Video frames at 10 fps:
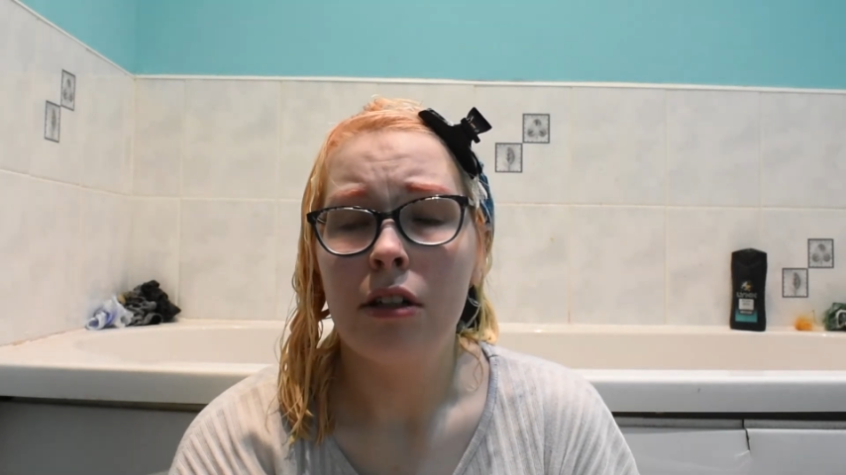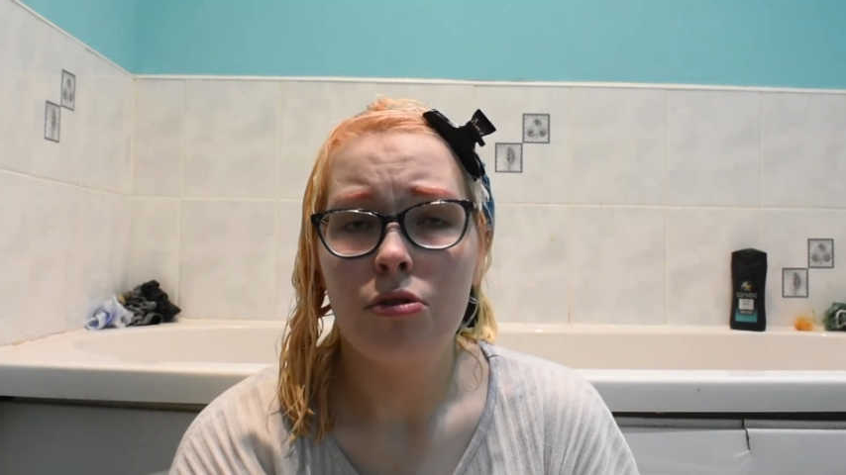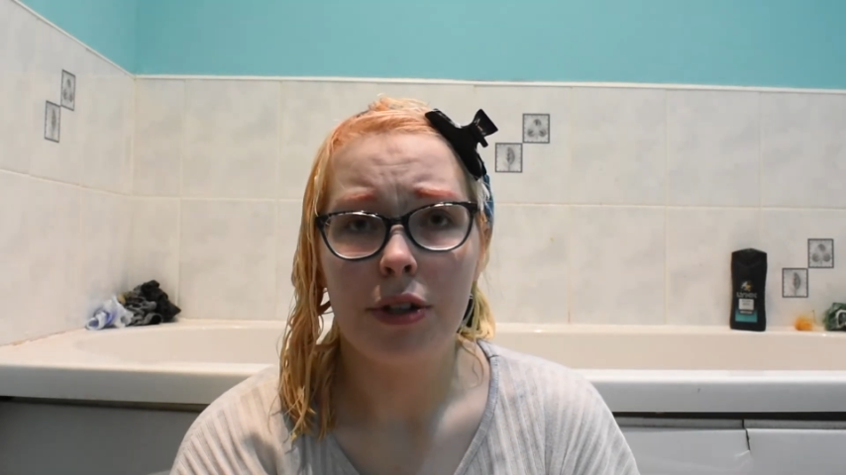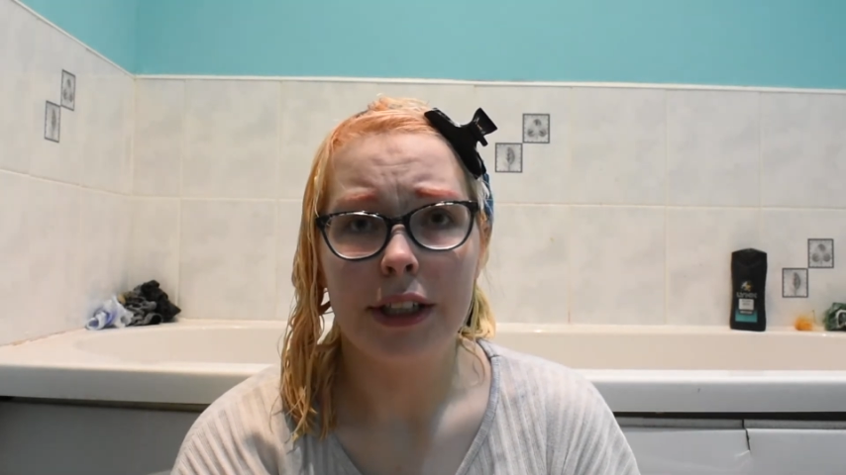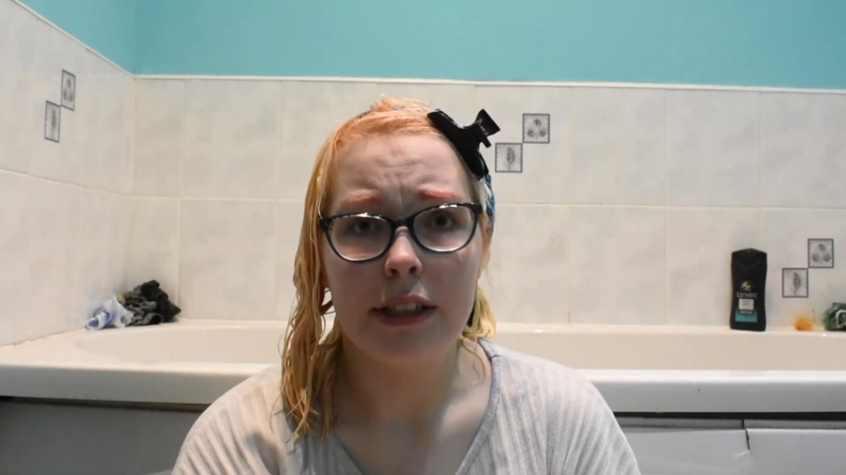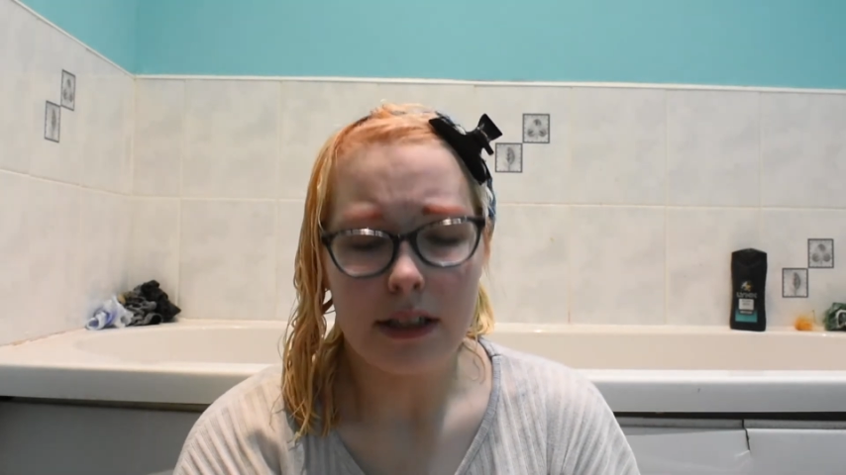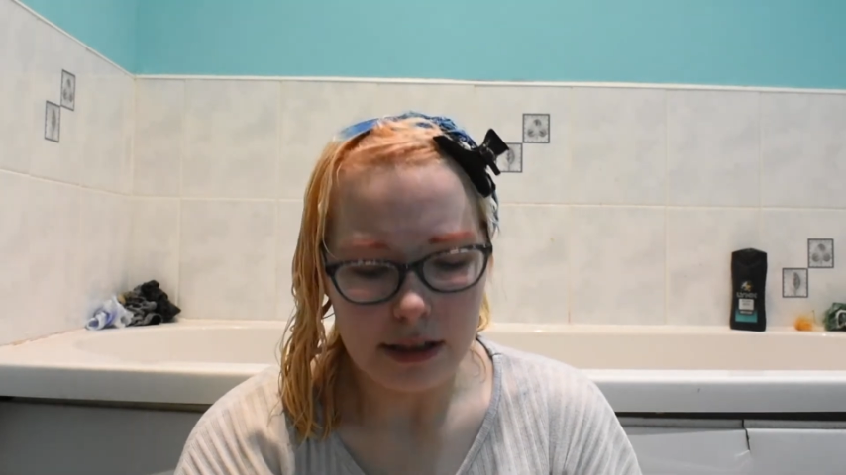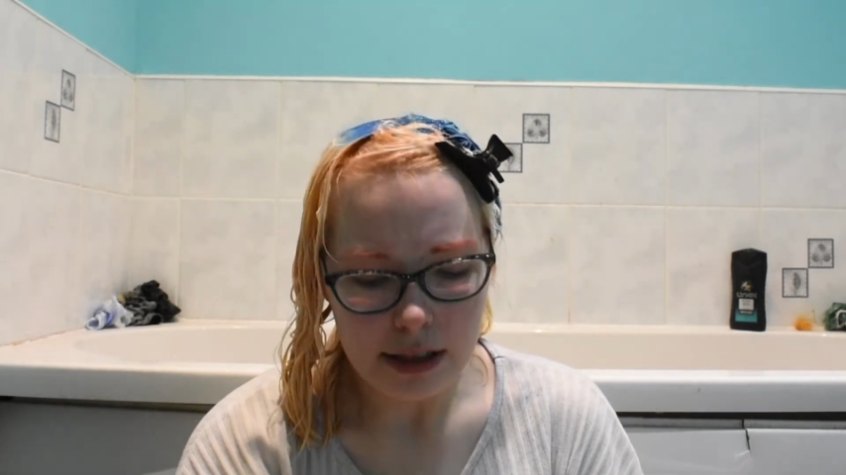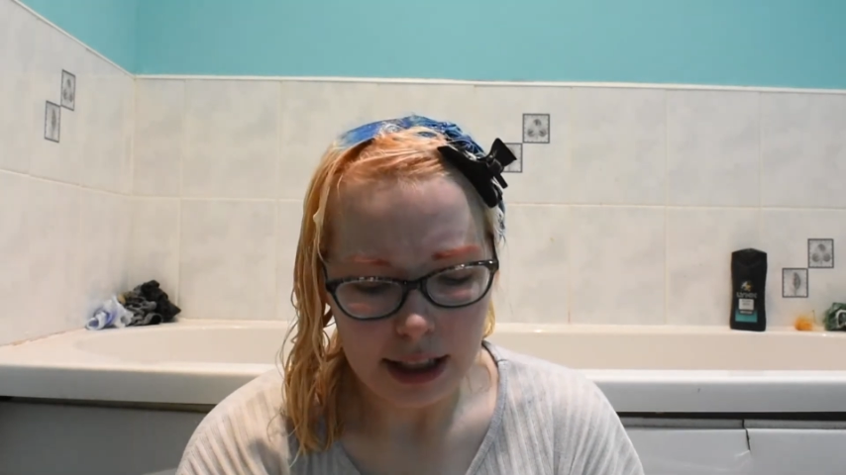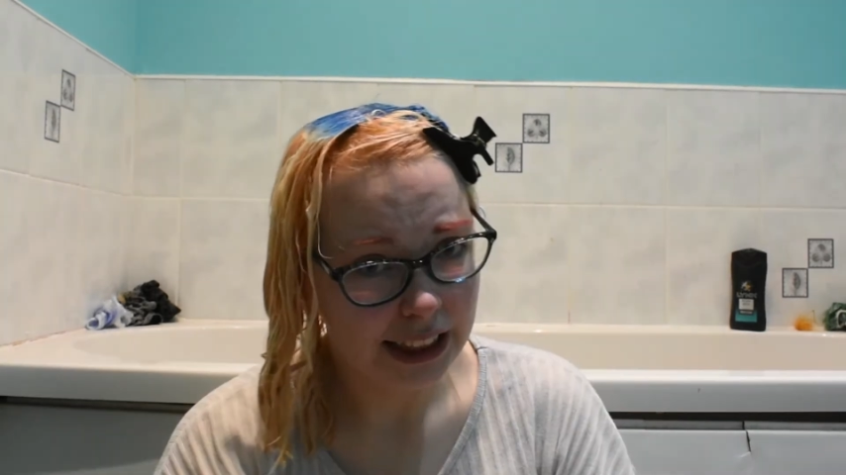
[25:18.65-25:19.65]

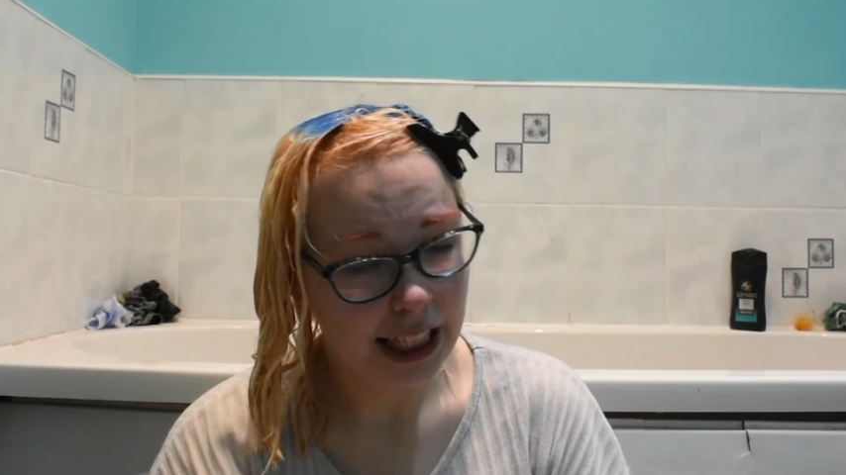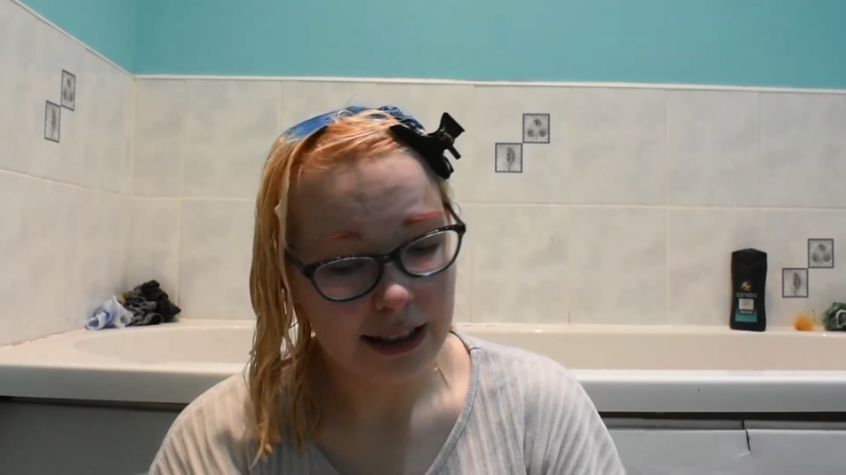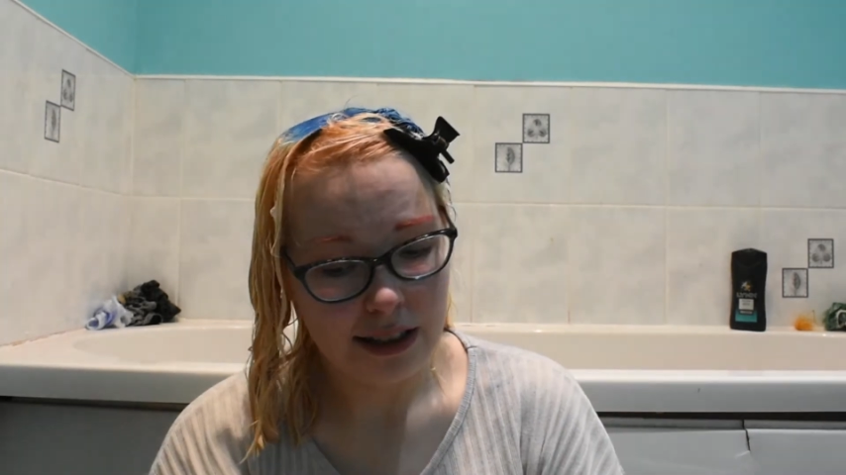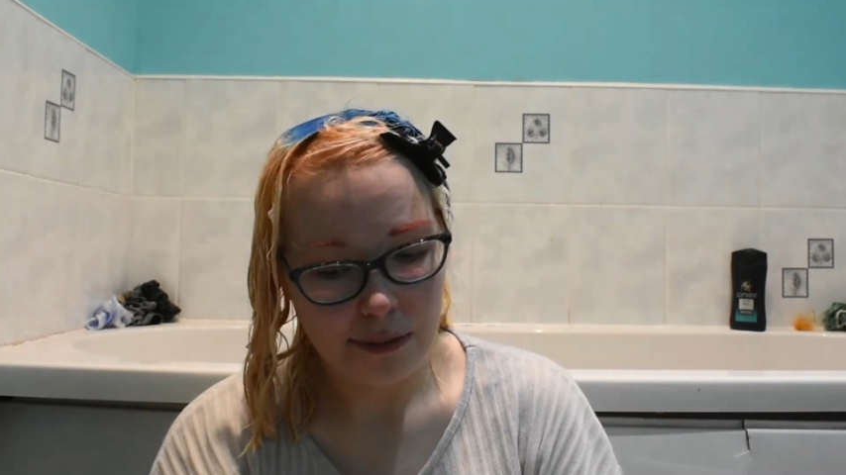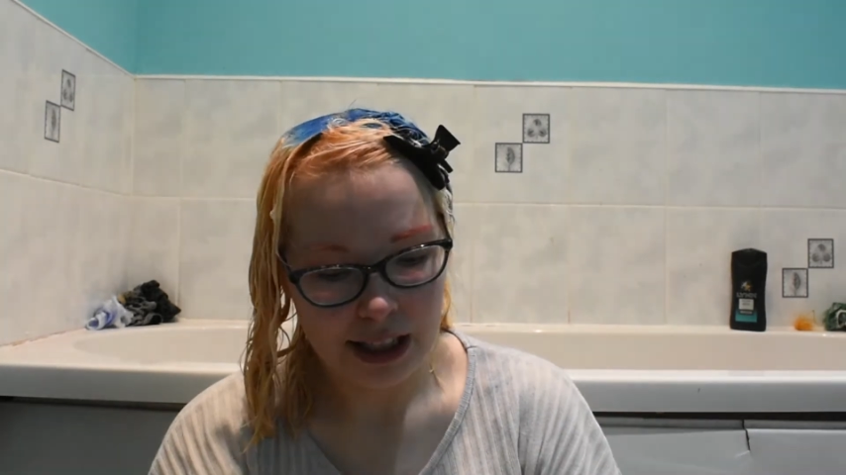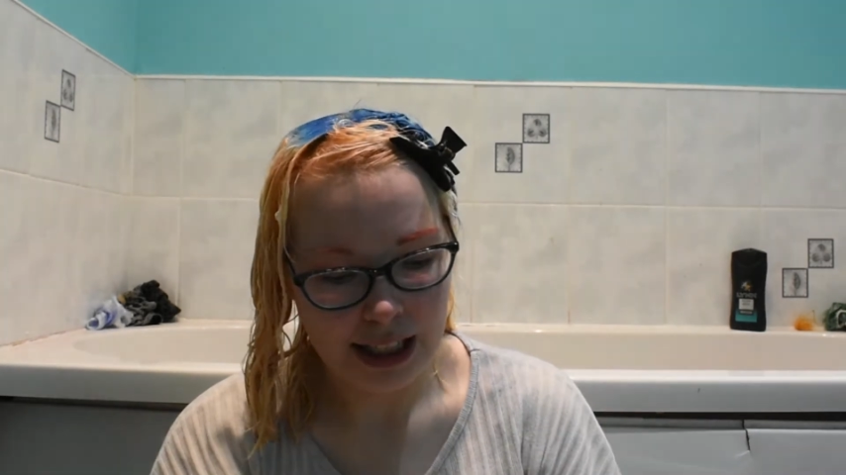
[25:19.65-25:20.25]
triggers, and that's something